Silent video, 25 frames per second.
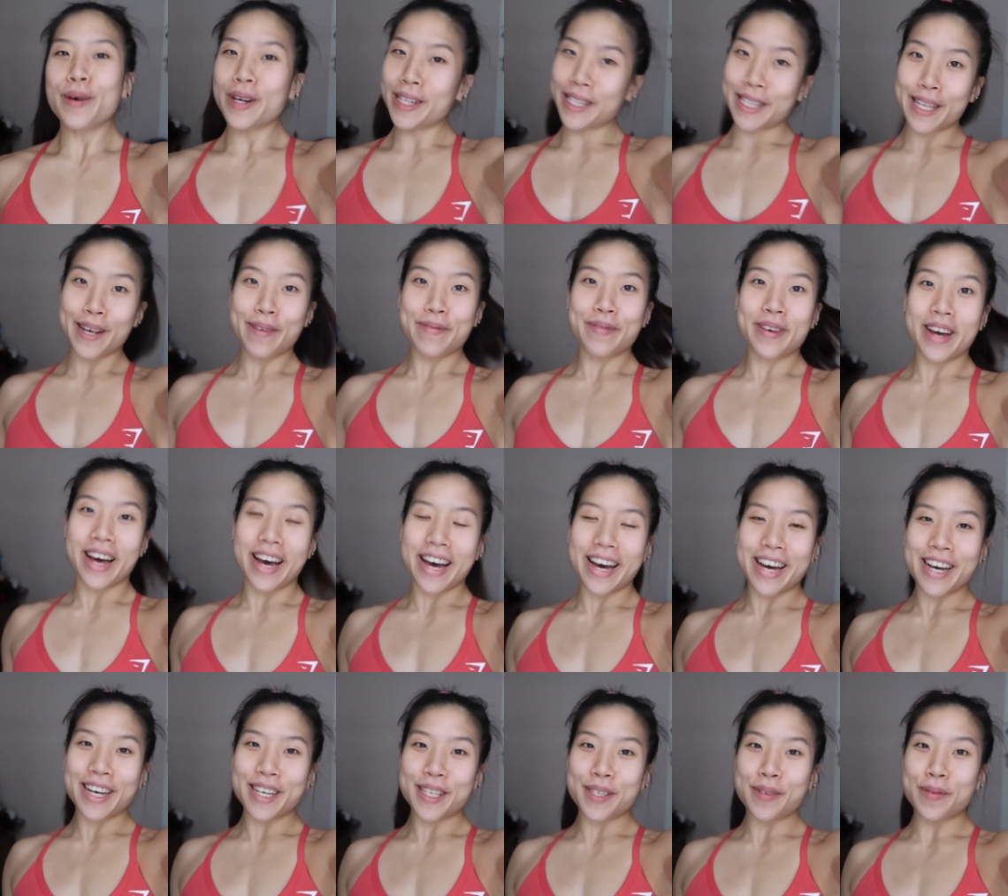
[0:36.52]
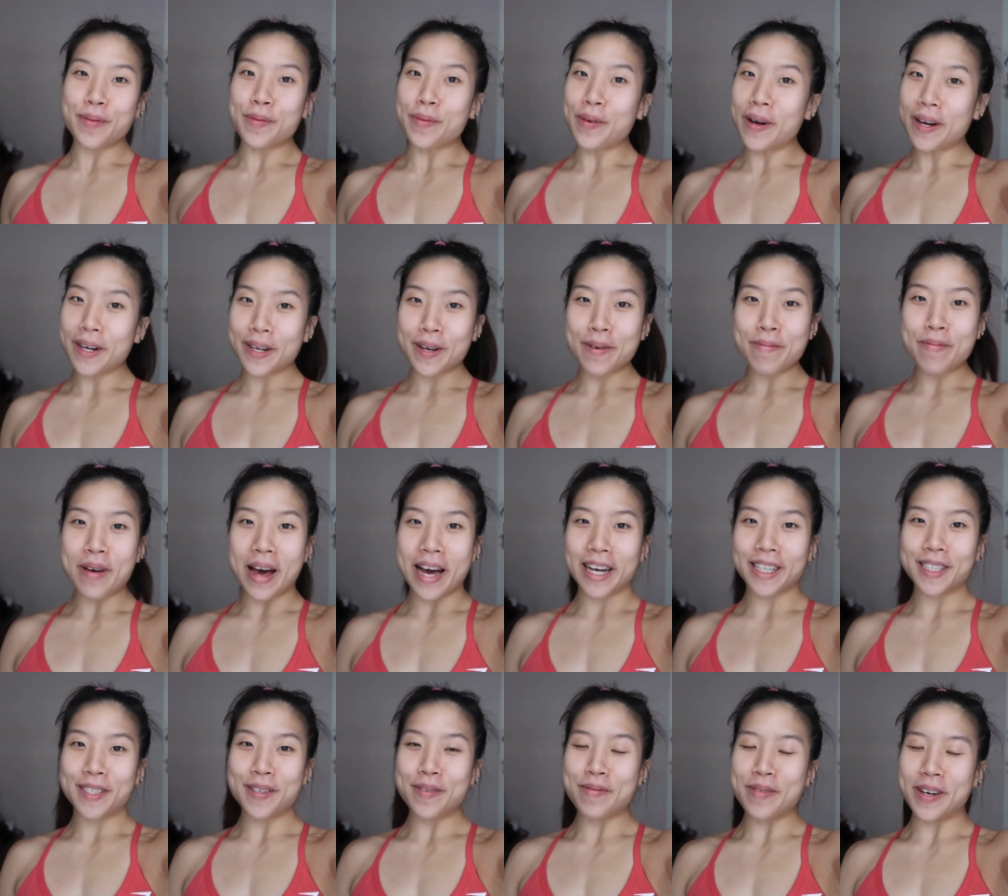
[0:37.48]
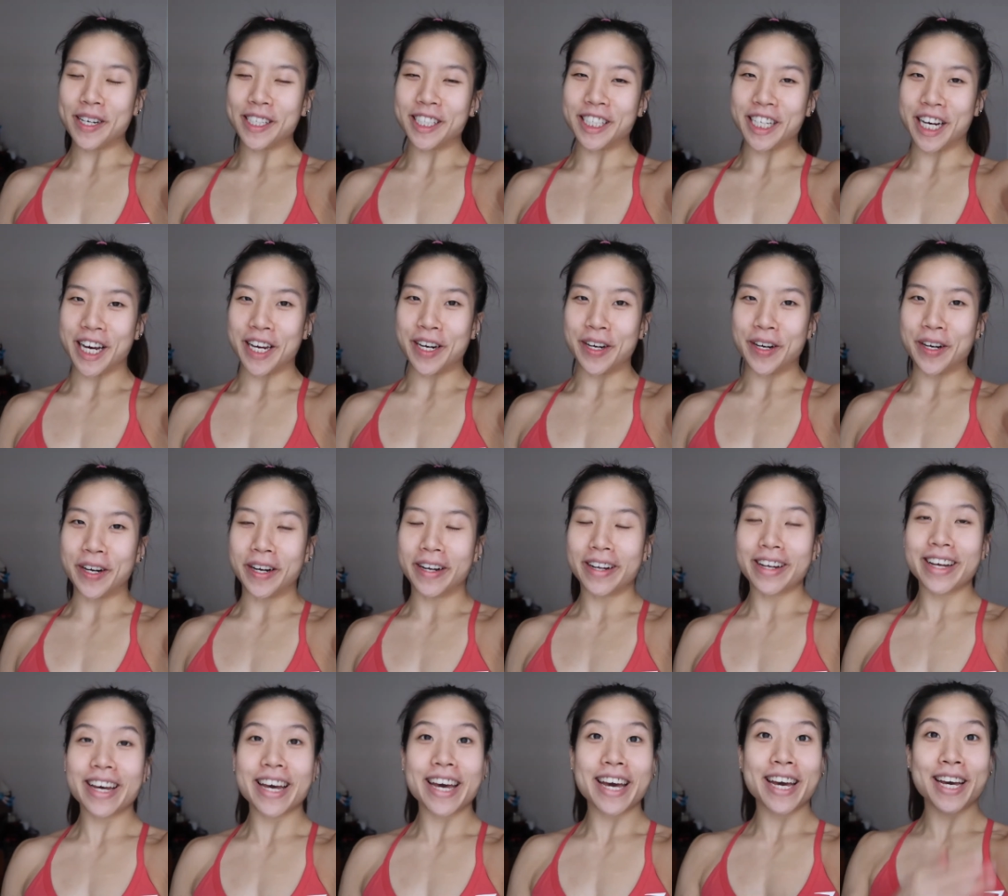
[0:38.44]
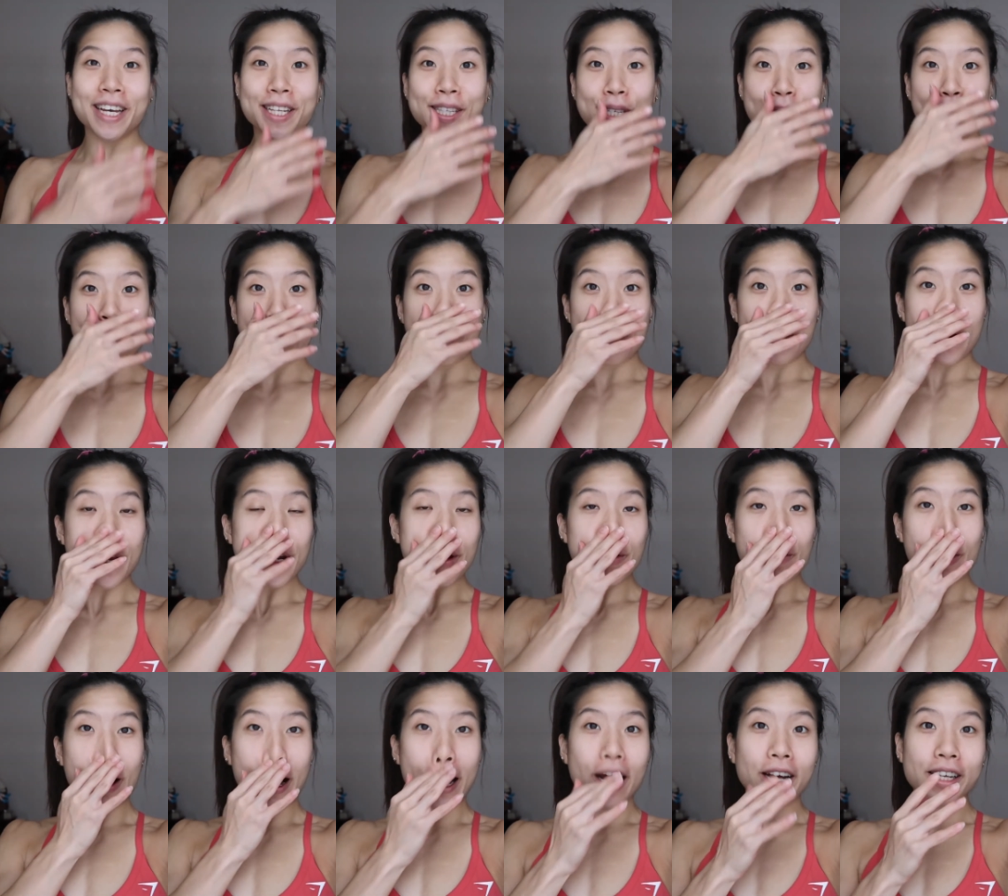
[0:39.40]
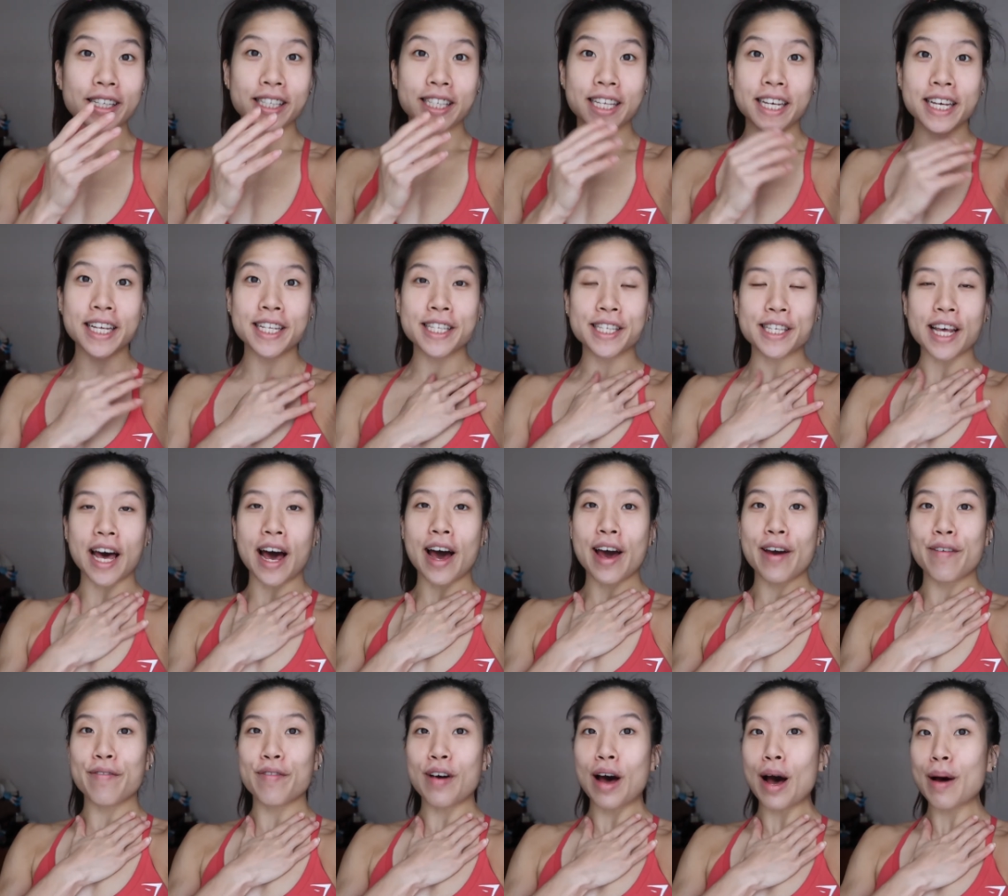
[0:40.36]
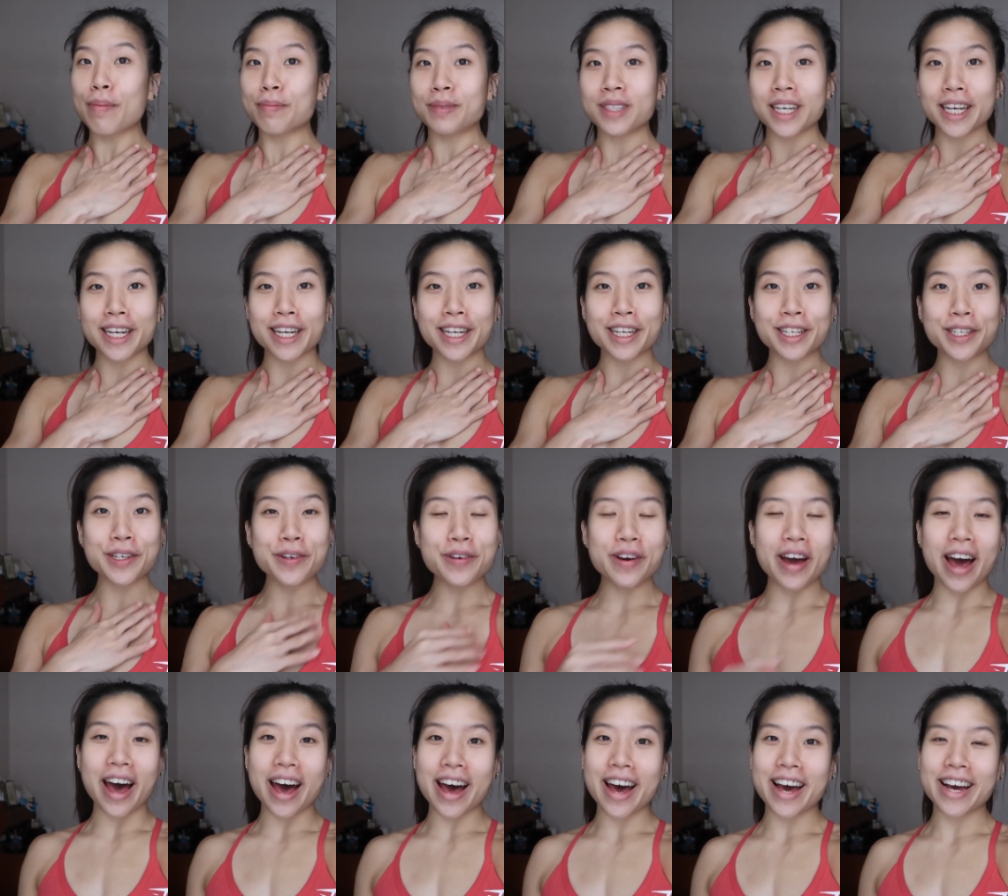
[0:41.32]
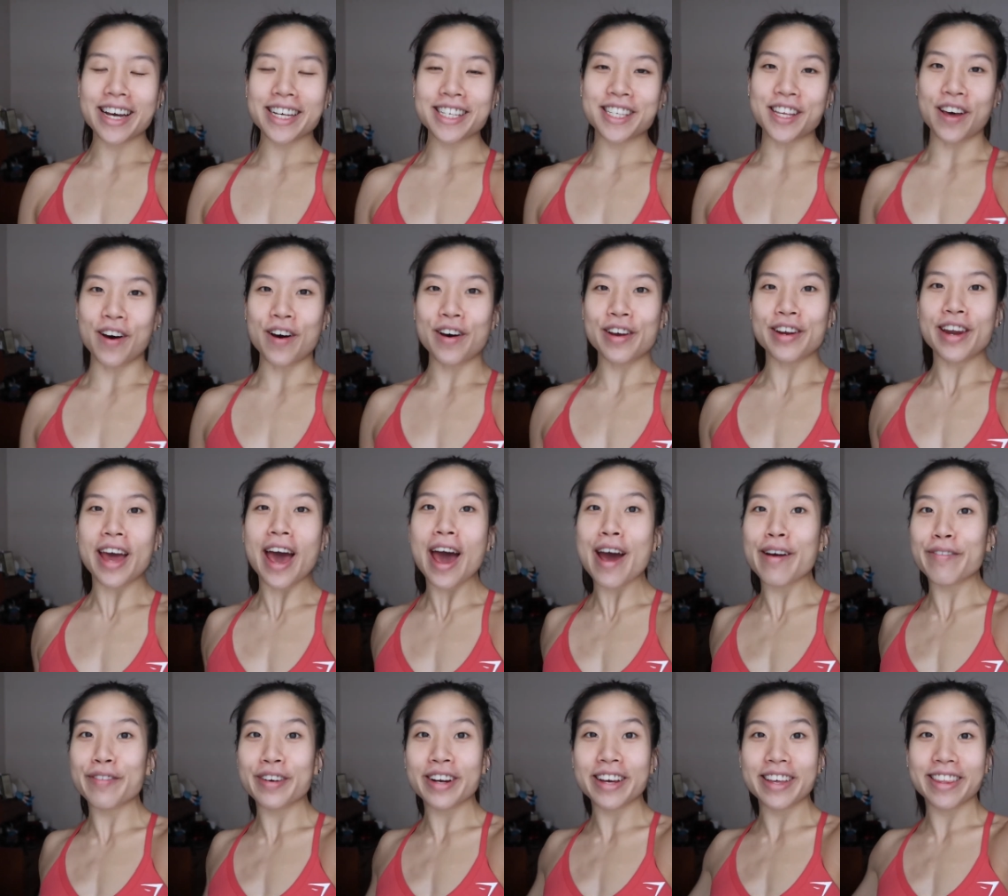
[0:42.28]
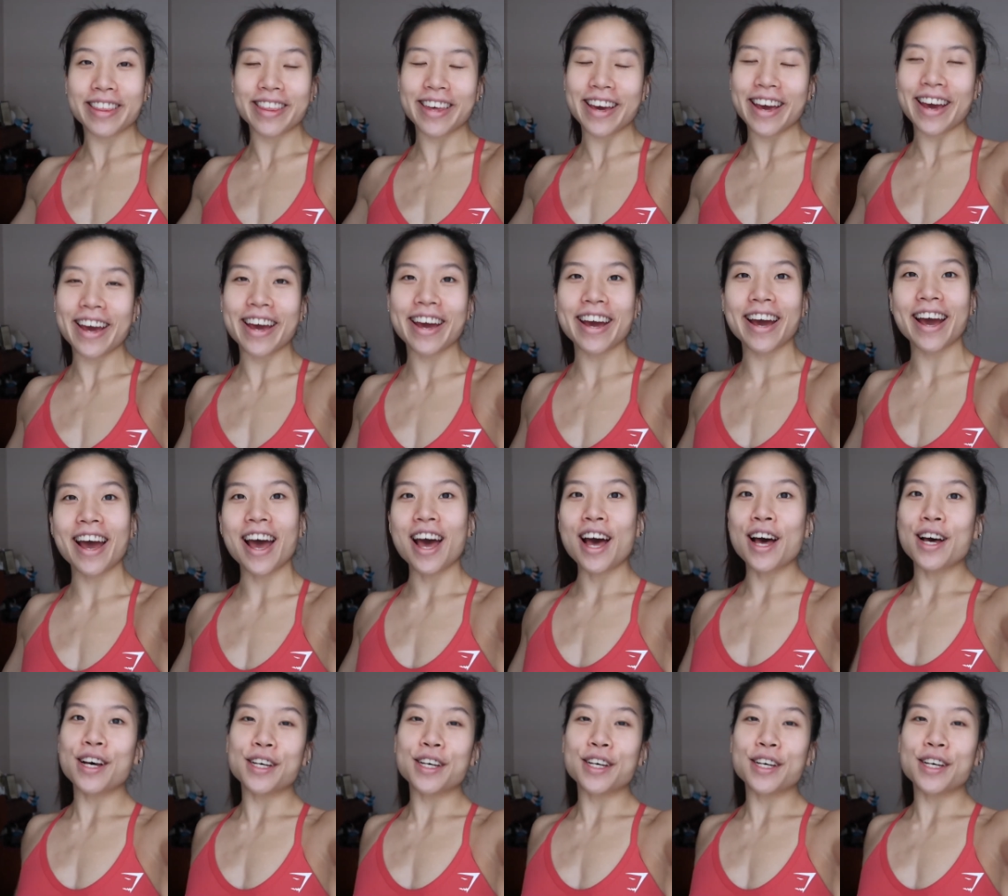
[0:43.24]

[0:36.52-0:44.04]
what's up guys welcome back to my channel it's been a while since i've updated you guys on everything